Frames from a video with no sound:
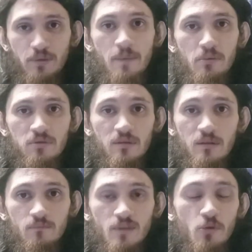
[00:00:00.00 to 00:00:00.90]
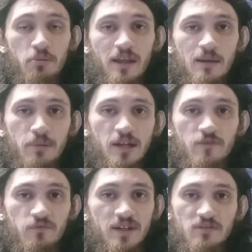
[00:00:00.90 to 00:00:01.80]
People who play
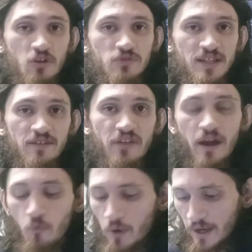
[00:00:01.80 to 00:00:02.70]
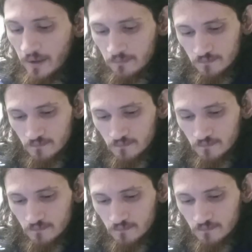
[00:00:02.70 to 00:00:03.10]
competitively don't see it that way.